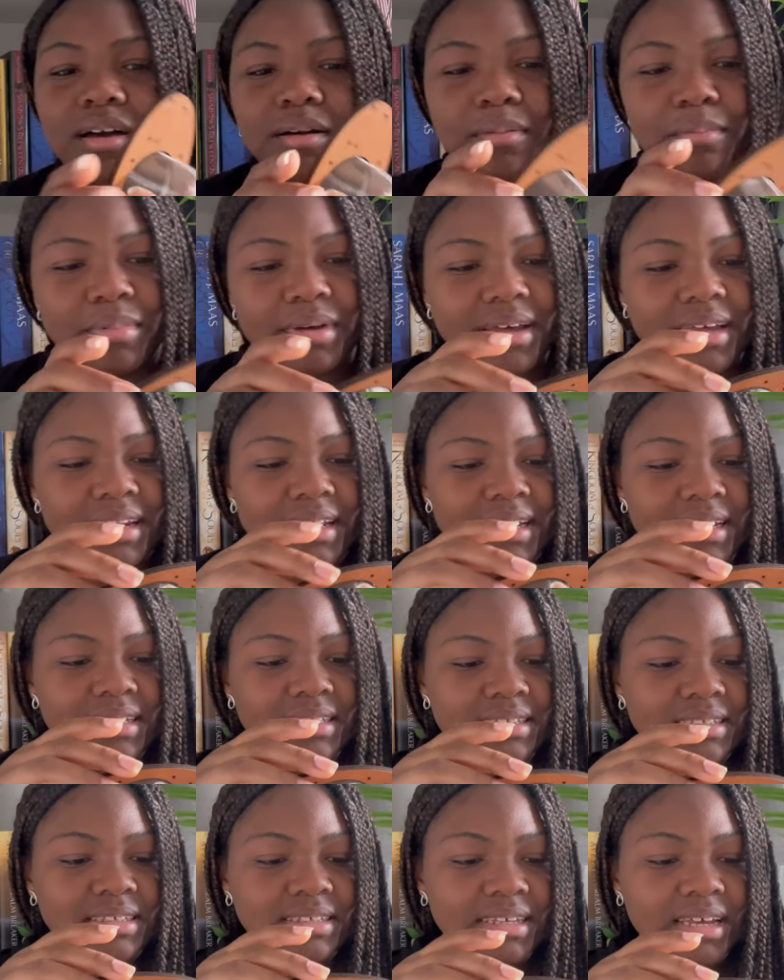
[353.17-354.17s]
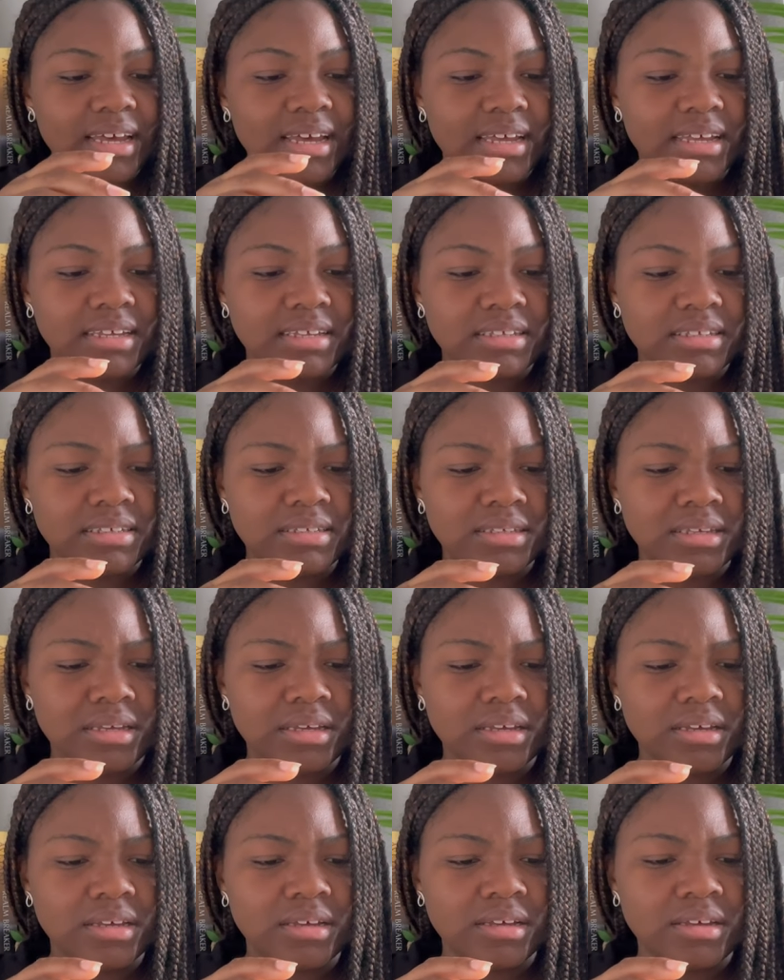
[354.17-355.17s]
But it says
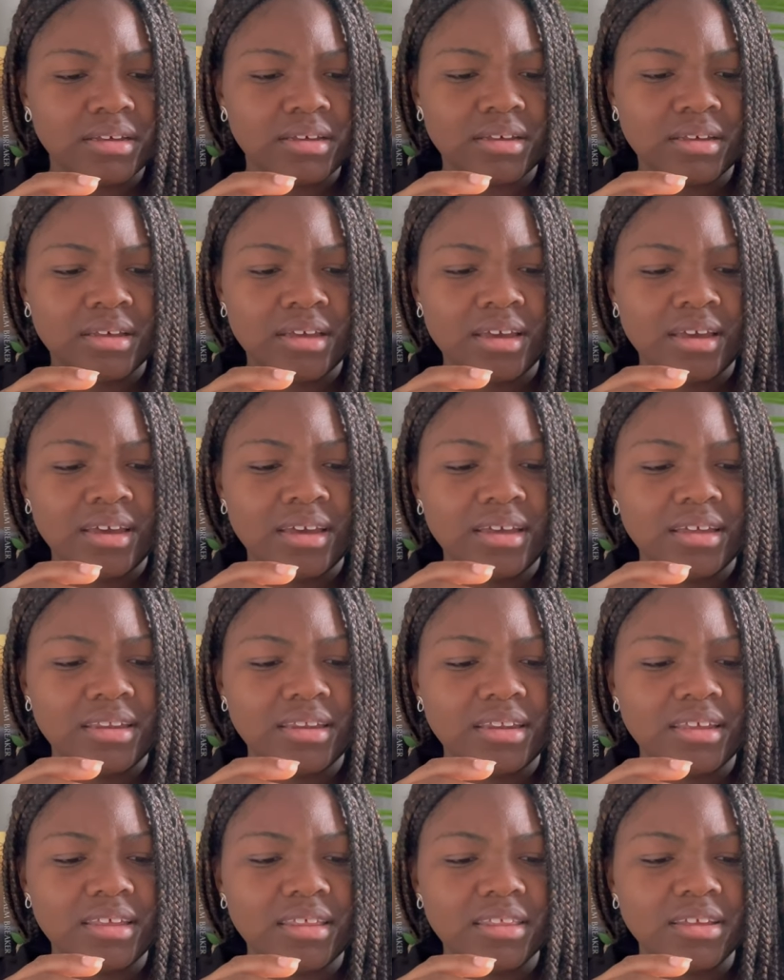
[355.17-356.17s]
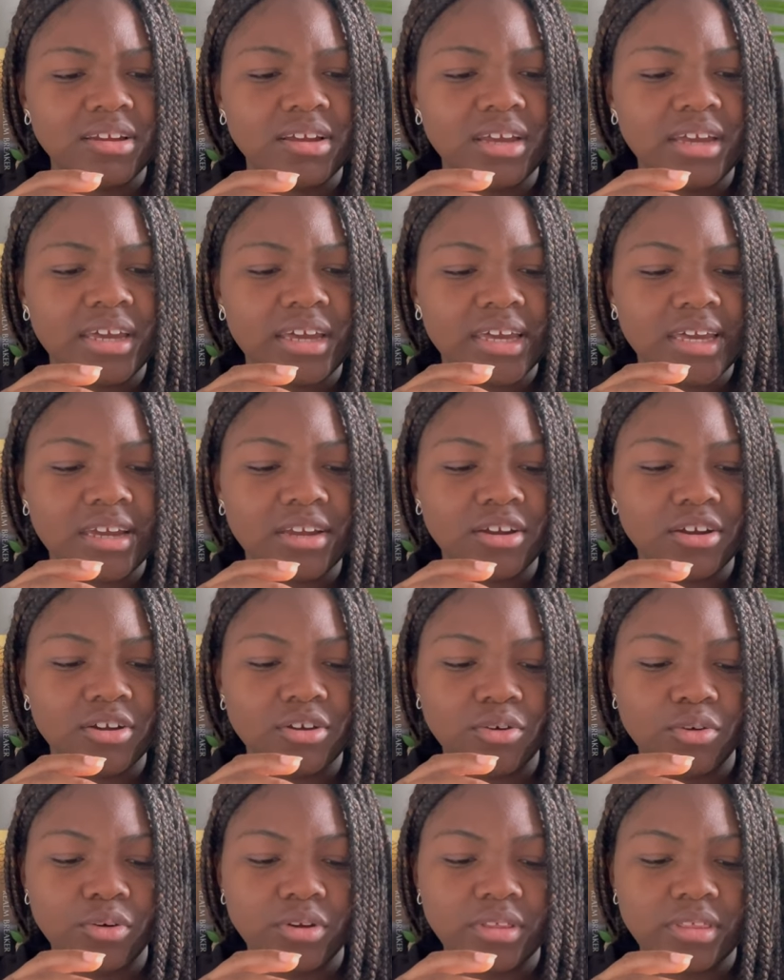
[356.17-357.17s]
neither here
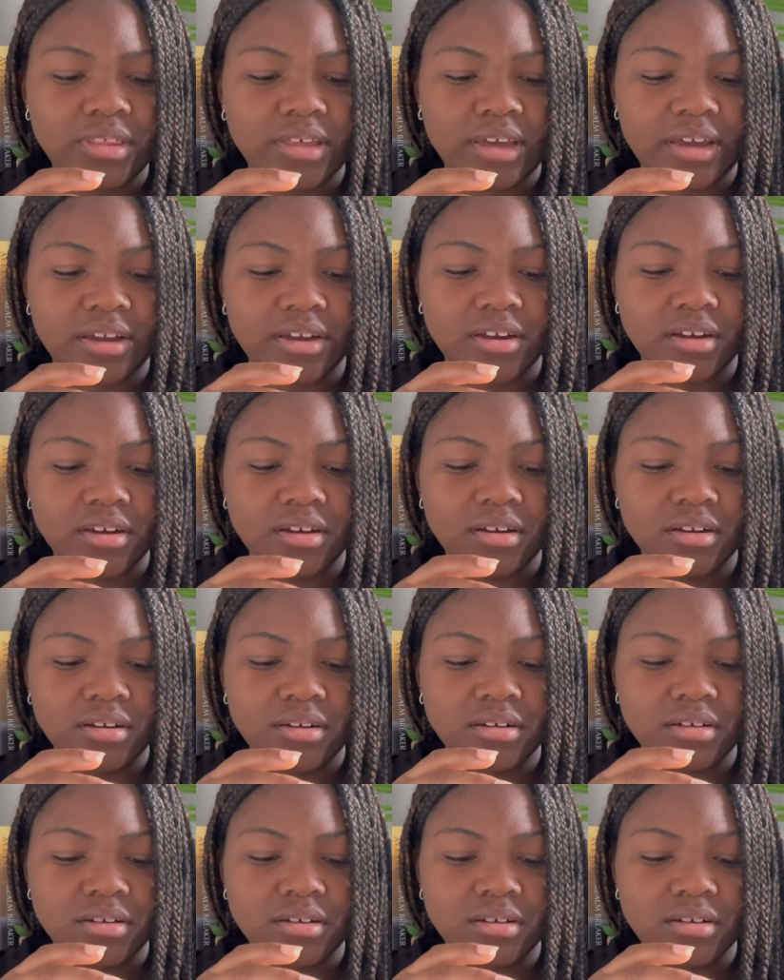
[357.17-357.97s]
nor there,